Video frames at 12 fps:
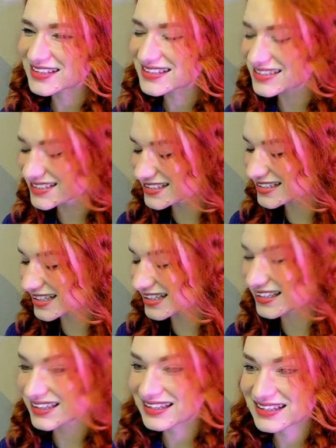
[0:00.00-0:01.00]
this
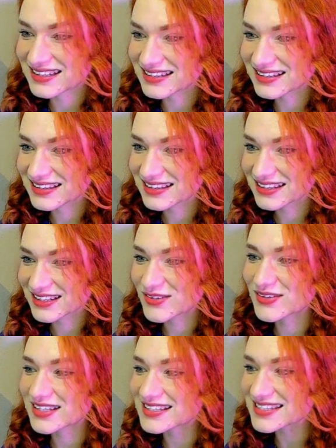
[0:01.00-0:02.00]

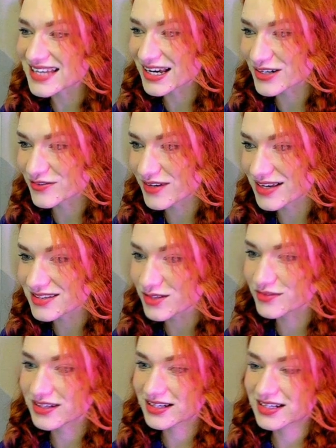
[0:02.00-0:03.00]
queen sacrifice
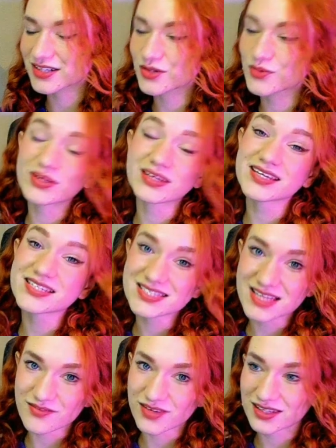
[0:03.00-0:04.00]
over here. Queen
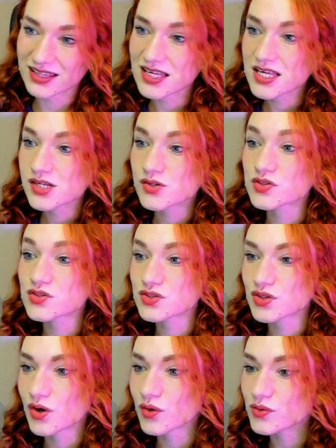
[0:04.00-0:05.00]
h7 was
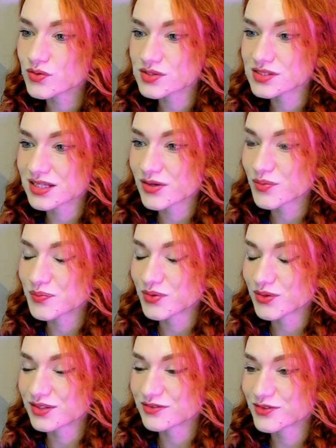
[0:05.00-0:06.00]
so
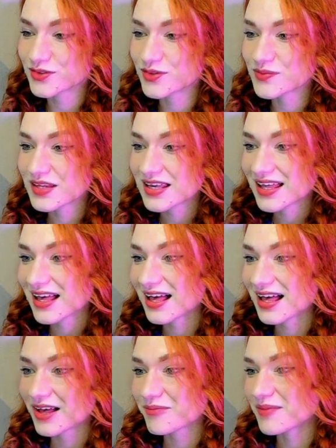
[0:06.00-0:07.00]
beautiful.
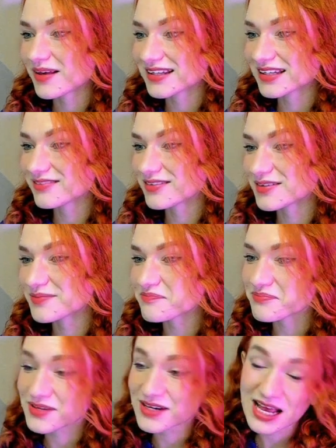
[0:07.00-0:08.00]
But even
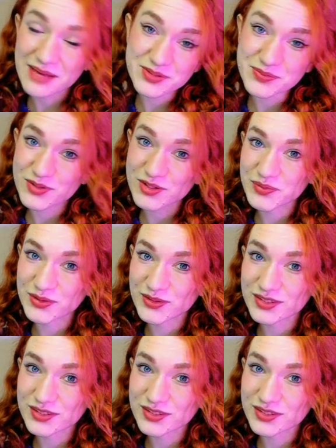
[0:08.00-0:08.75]
perhaps more